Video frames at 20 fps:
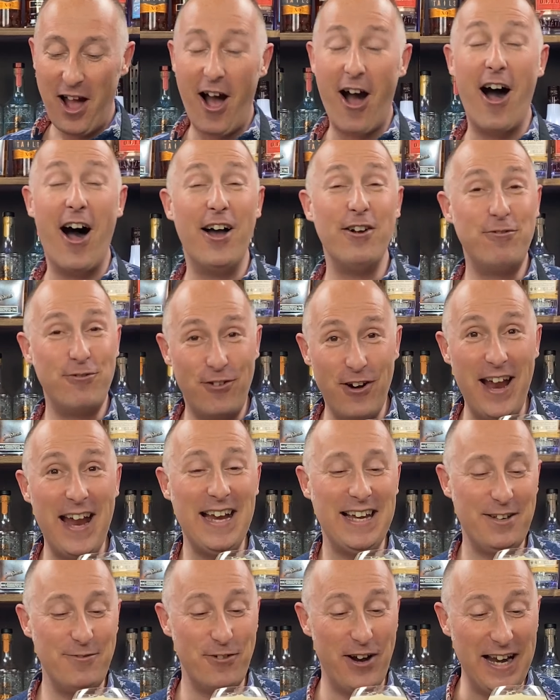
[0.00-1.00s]
I
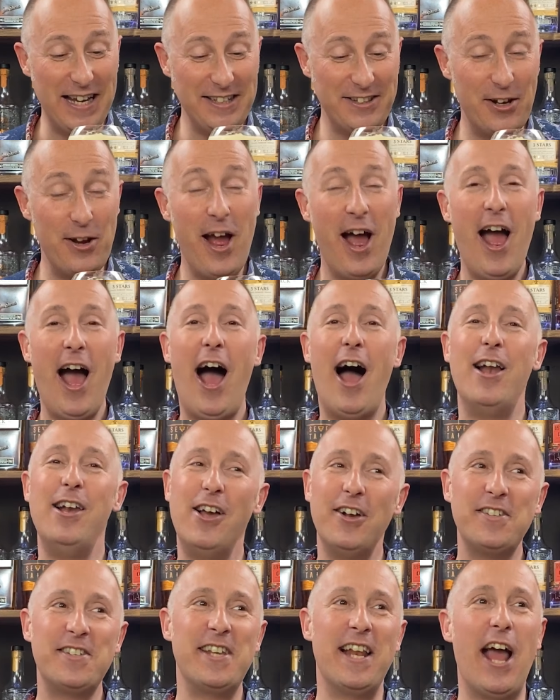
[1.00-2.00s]
really, really do. I
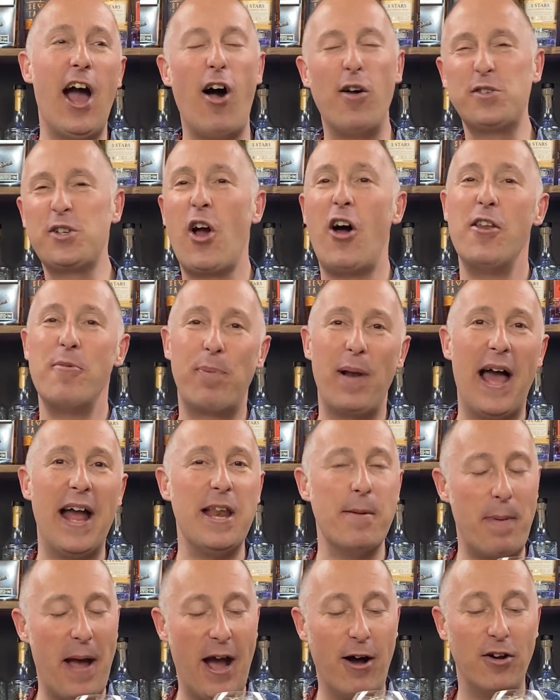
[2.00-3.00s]
looked at it. I was kind of playing
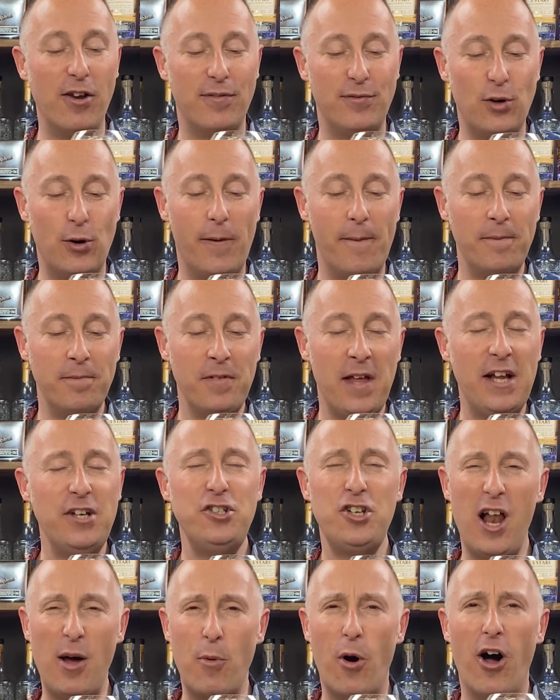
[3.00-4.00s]
about and I thought,
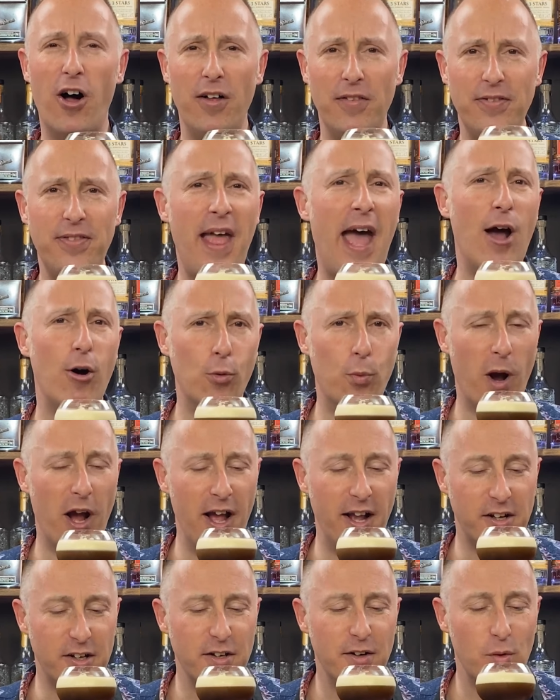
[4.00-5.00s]
do you know what? That'll
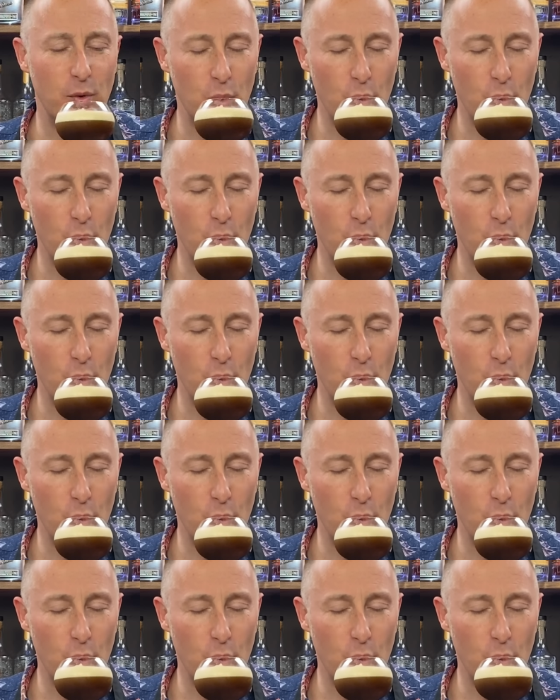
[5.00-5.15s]
work.